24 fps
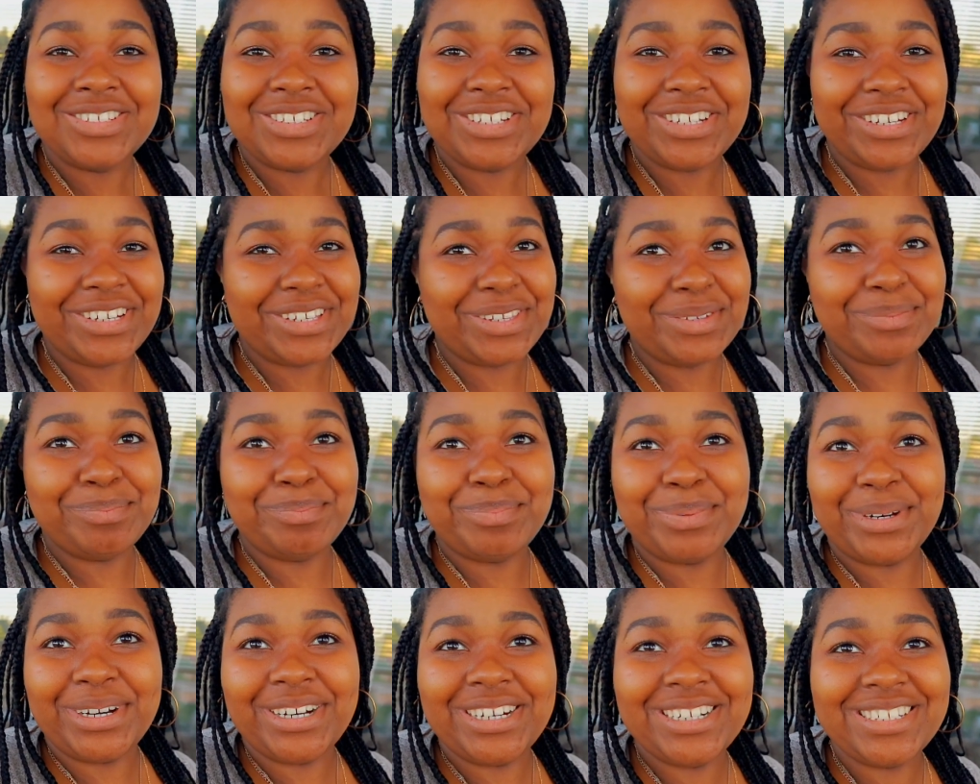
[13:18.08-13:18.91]
Hear the
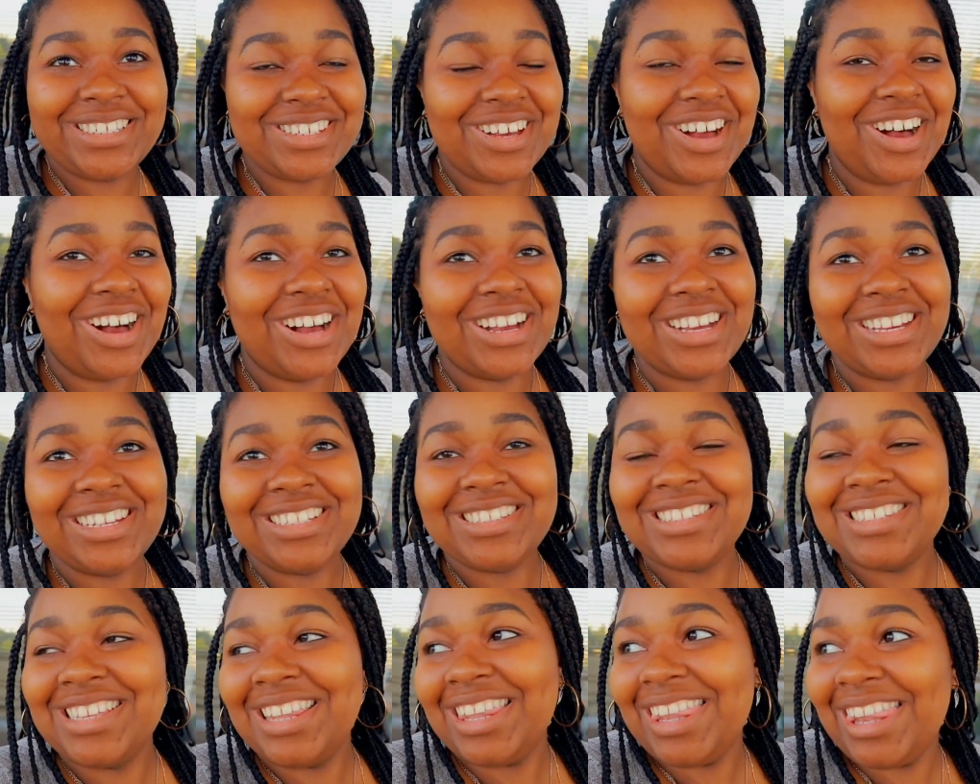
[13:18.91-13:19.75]
birds. Oh,
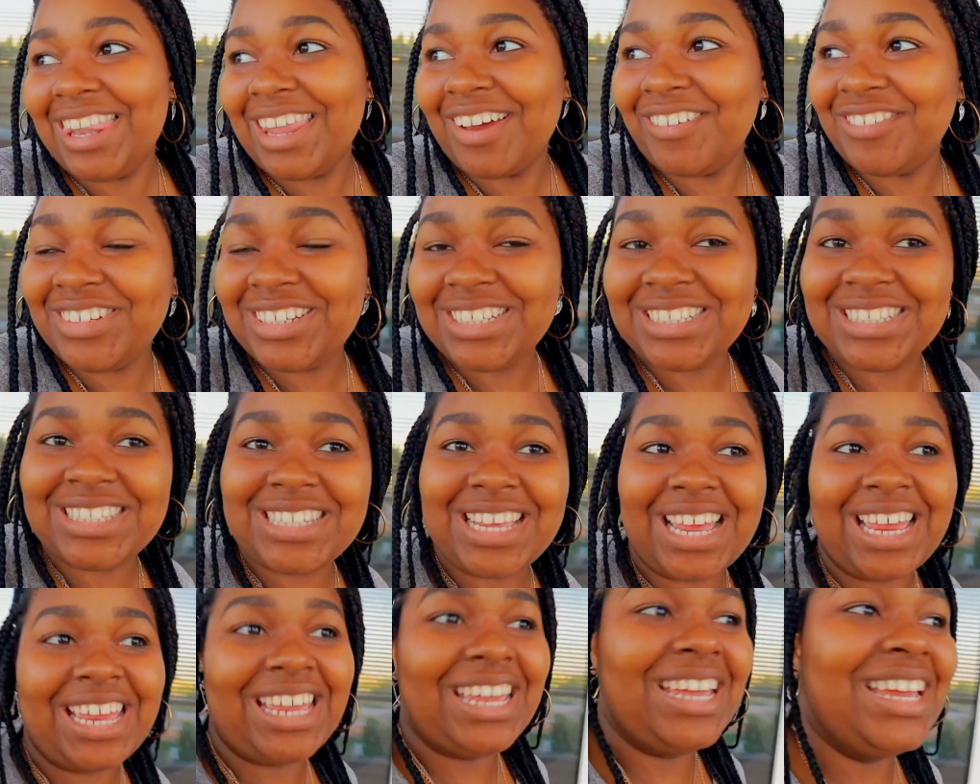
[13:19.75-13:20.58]
it's a lovely
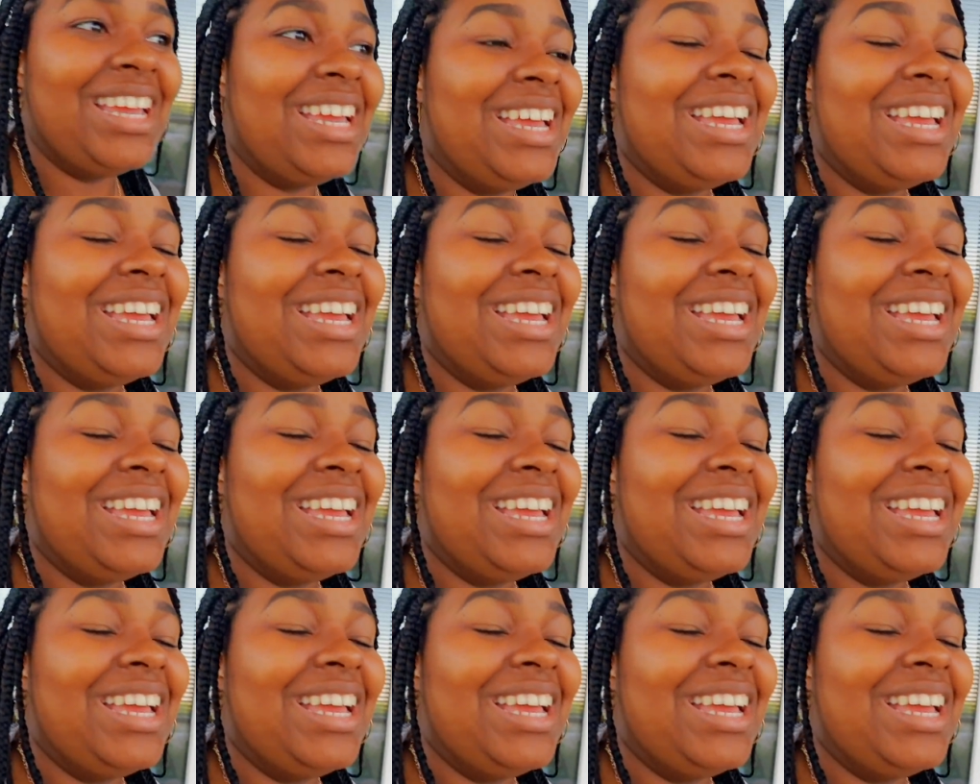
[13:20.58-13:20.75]
day.